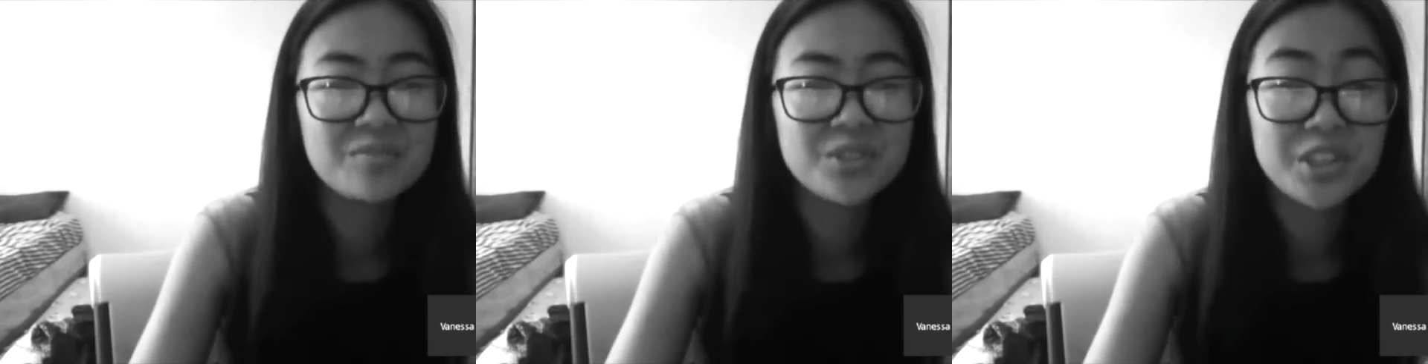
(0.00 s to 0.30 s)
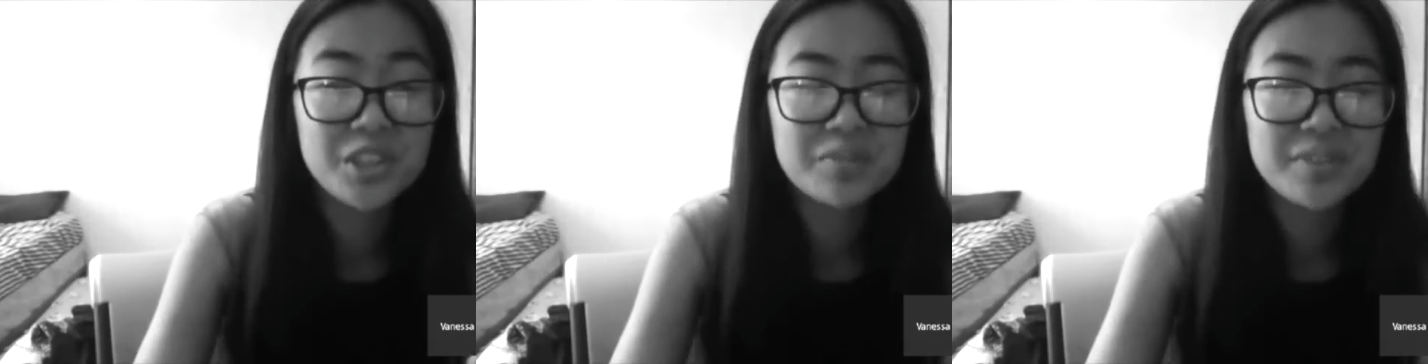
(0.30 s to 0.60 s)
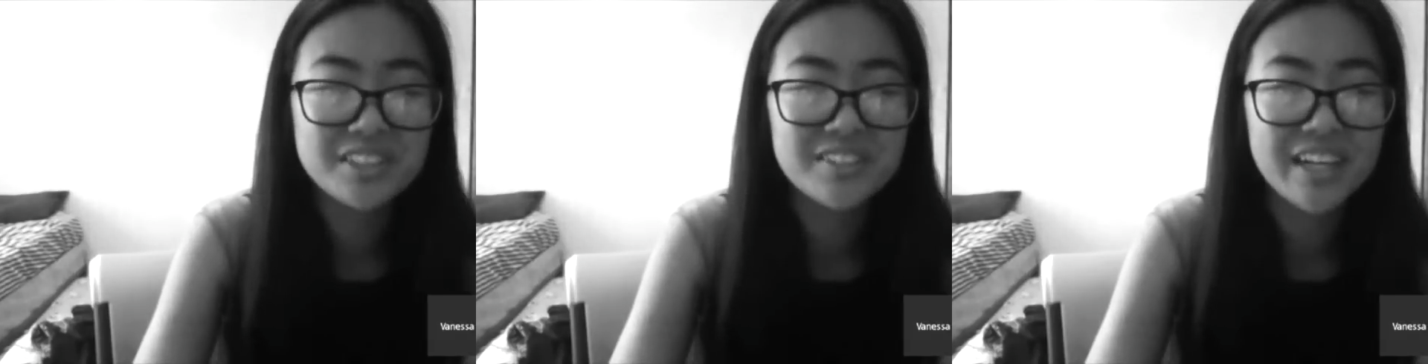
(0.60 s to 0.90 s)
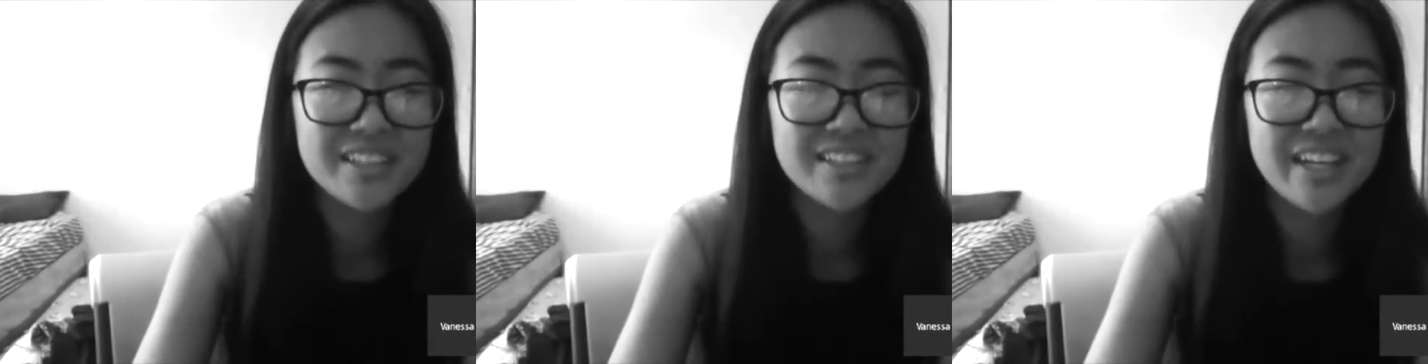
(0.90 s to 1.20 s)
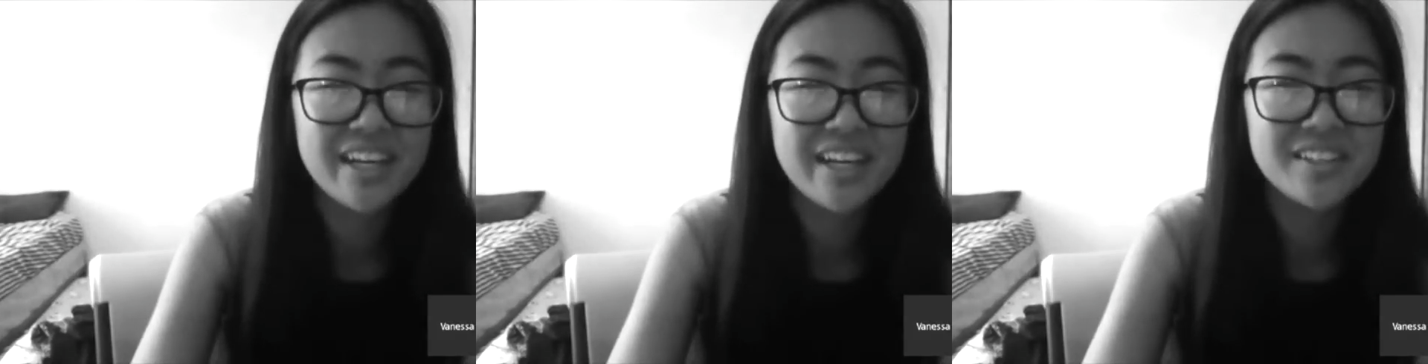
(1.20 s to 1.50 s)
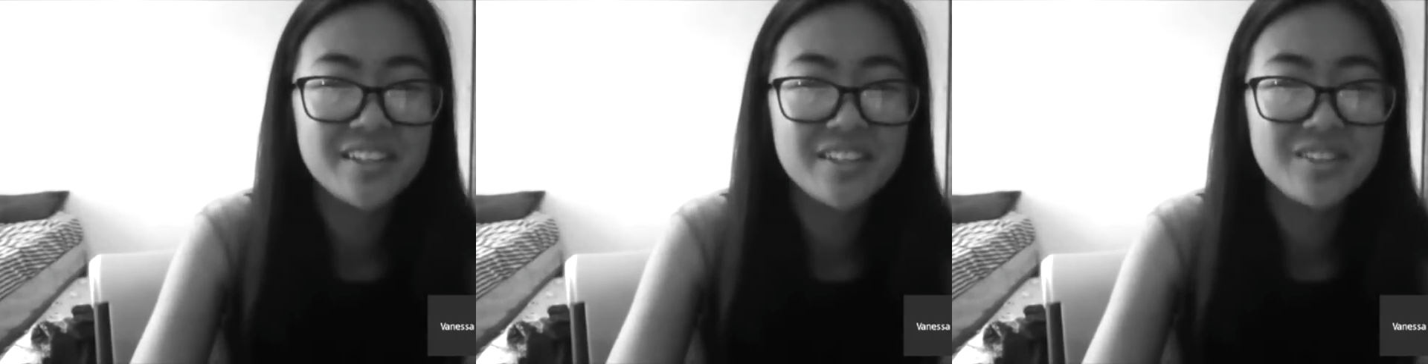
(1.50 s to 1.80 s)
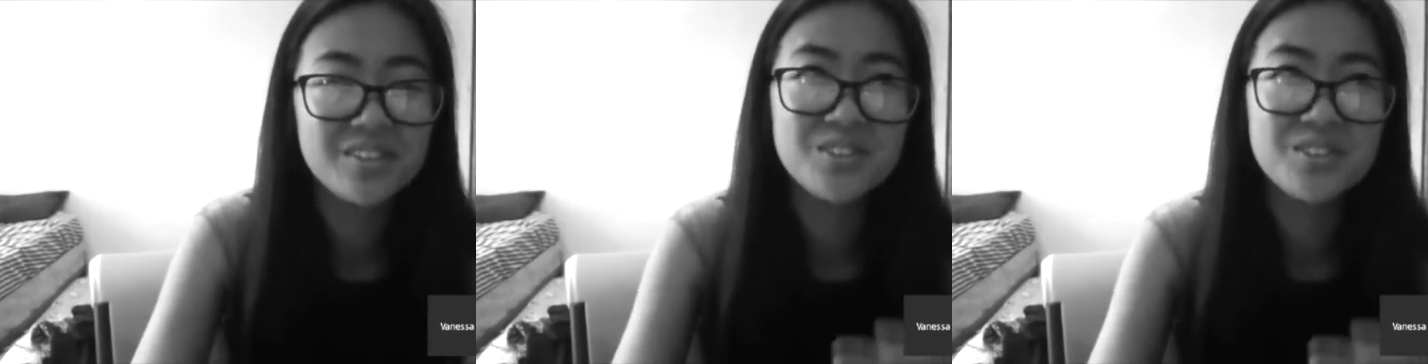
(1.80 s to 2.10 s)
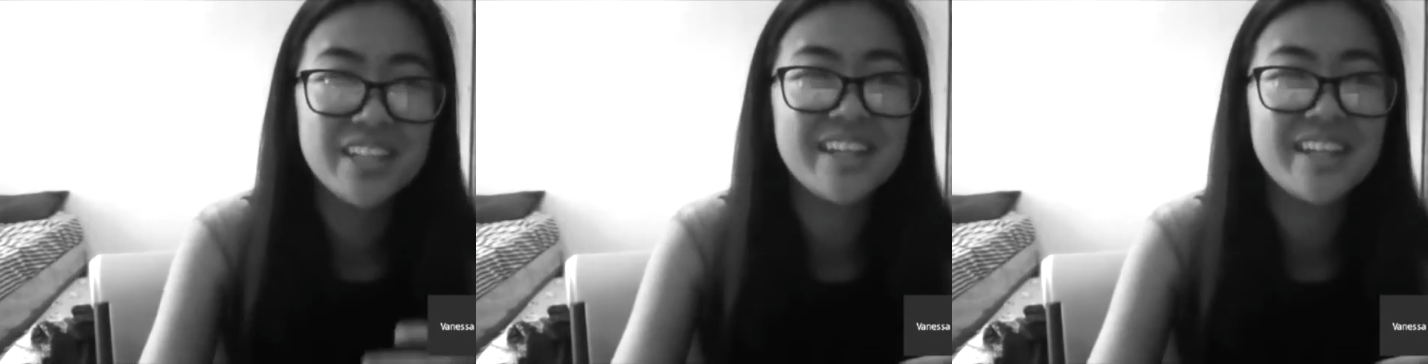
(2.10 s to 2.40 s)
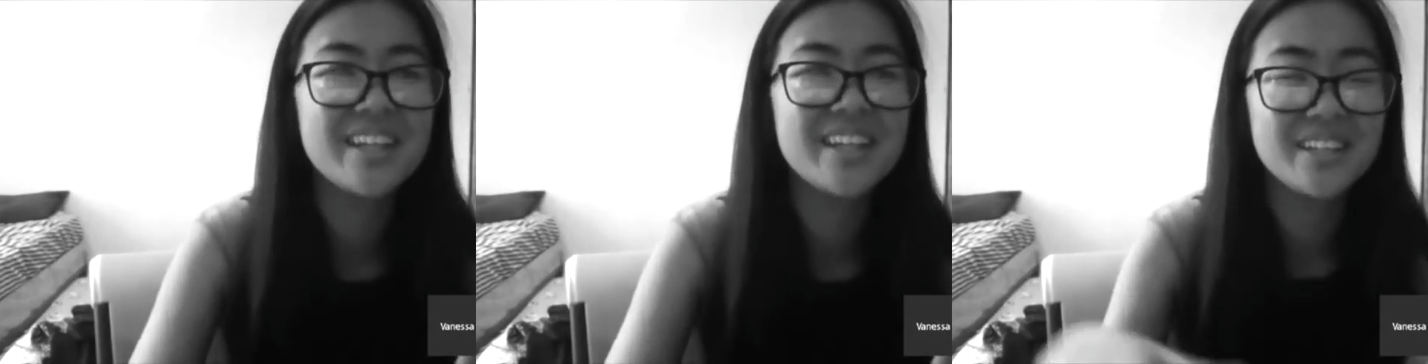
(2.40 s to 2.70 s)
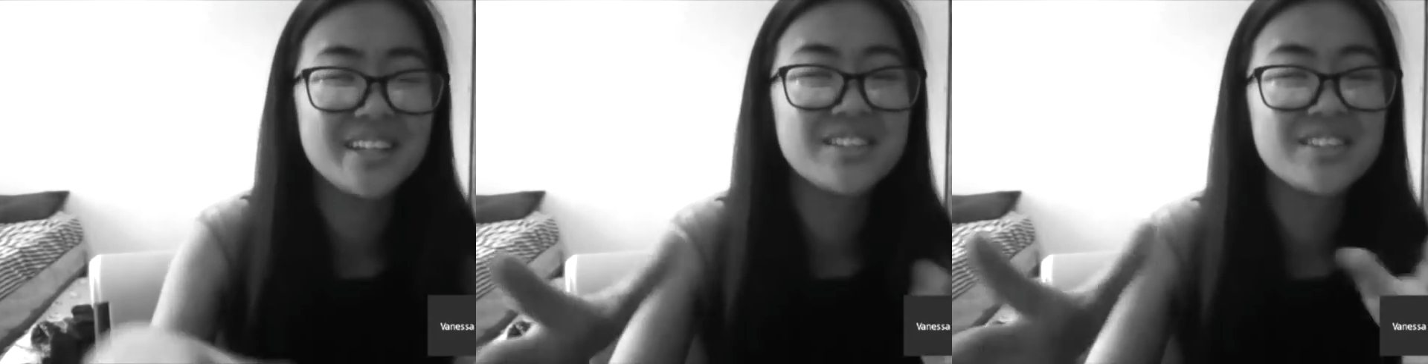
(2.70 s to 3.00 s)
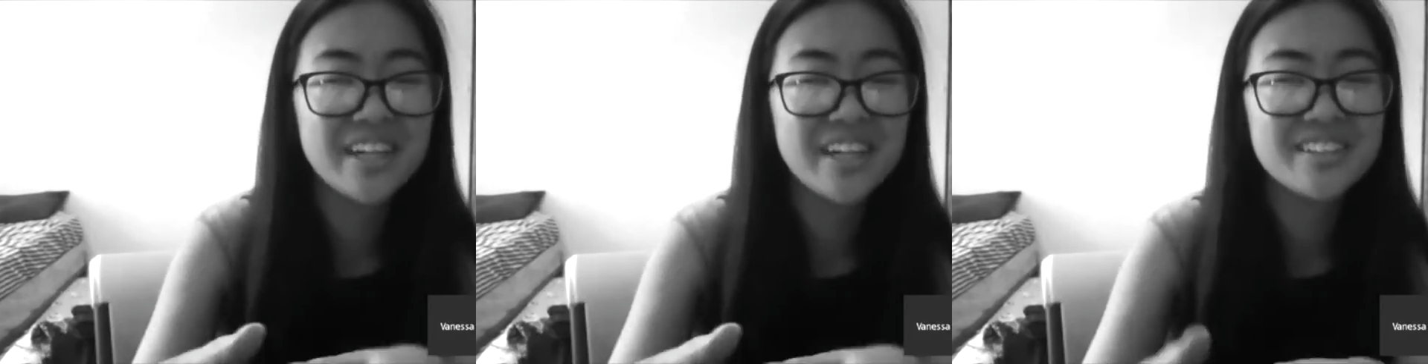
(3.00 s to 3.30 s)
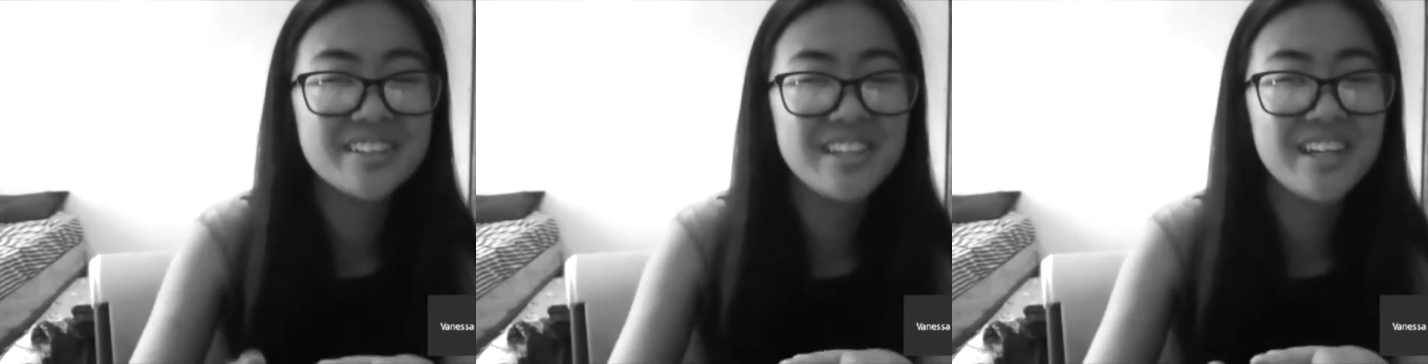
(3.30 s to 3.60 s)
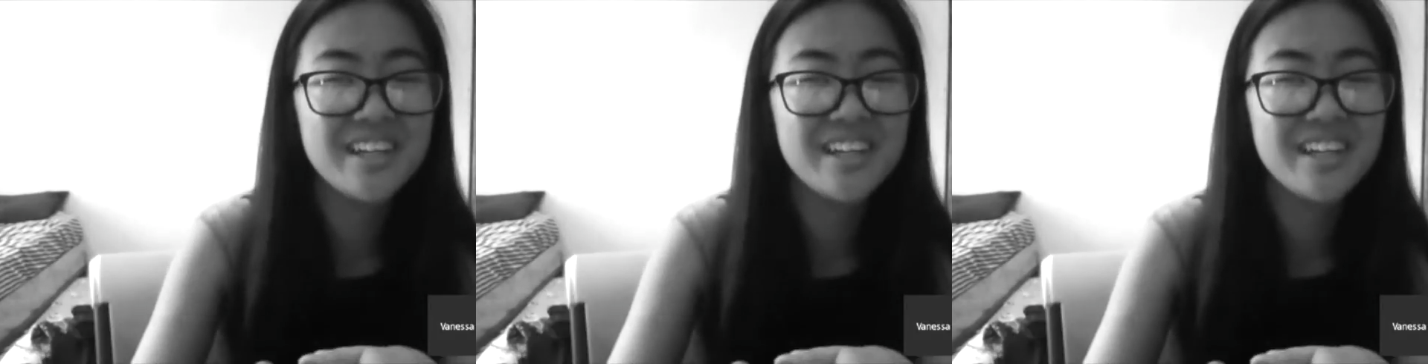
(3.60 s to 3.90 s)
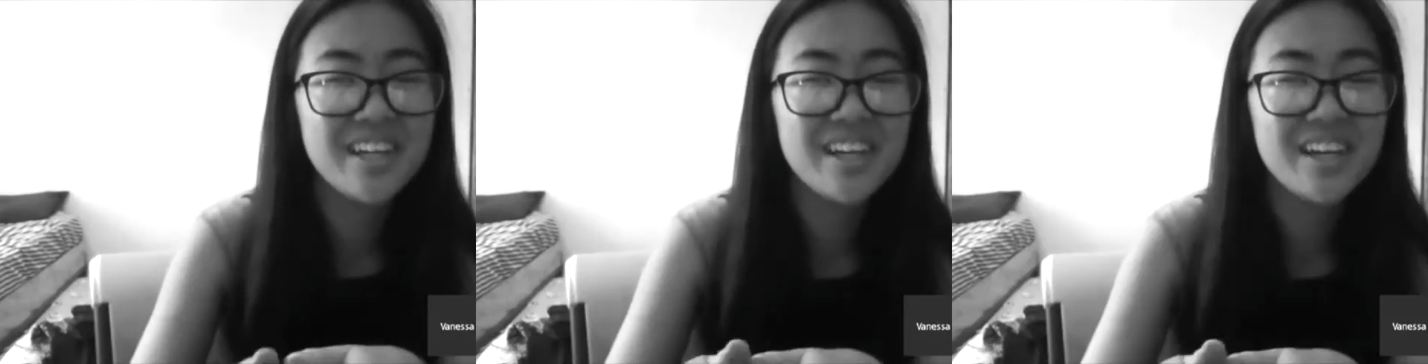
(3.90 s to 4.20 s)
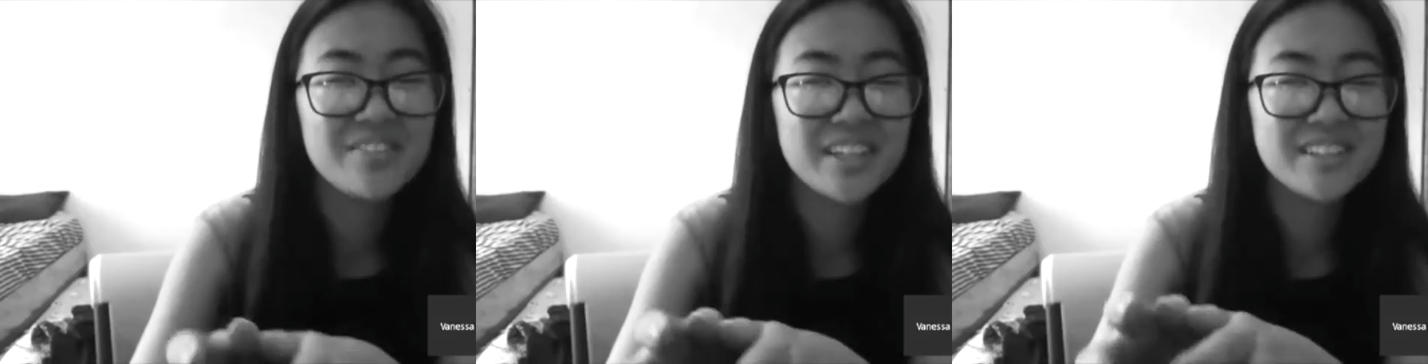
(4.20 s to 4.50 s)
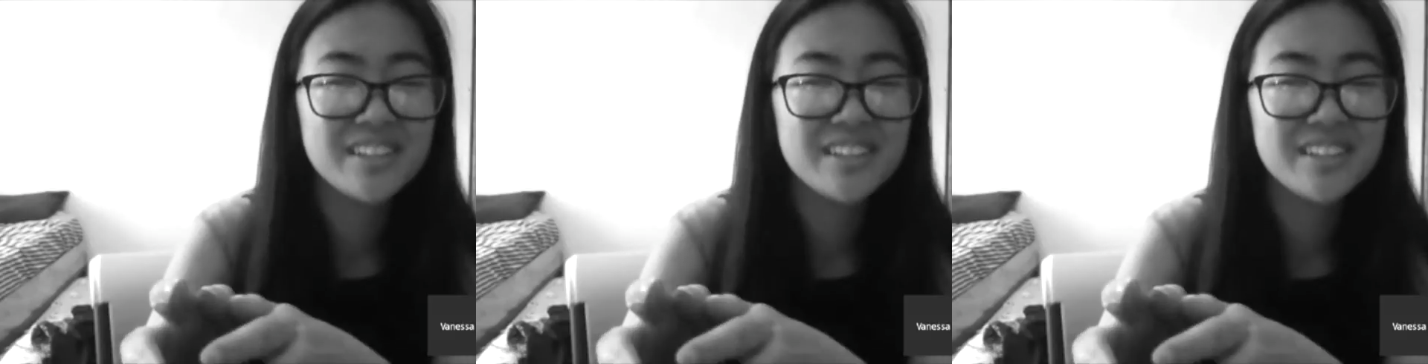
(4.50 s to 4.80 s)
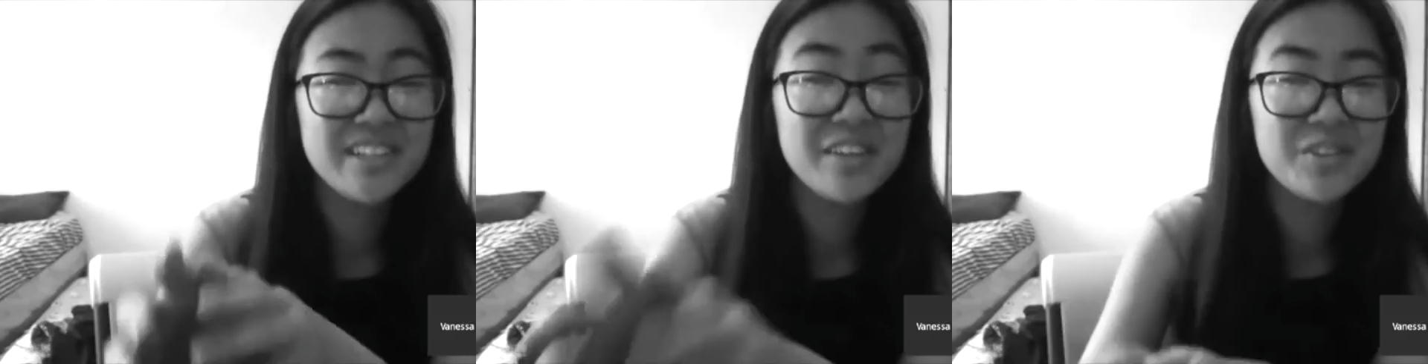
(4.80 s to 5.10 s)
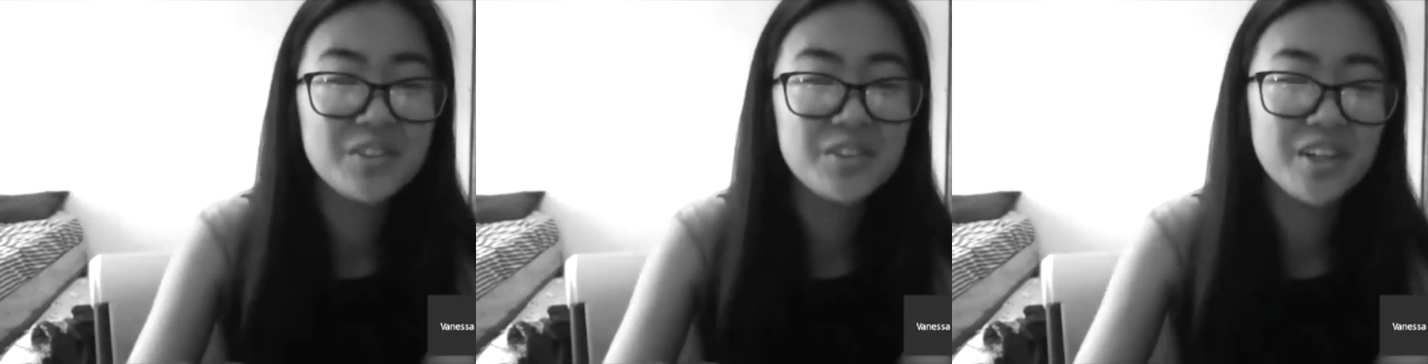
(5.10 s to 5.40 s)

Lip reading: during your bus rides, and you said that like directly gave you the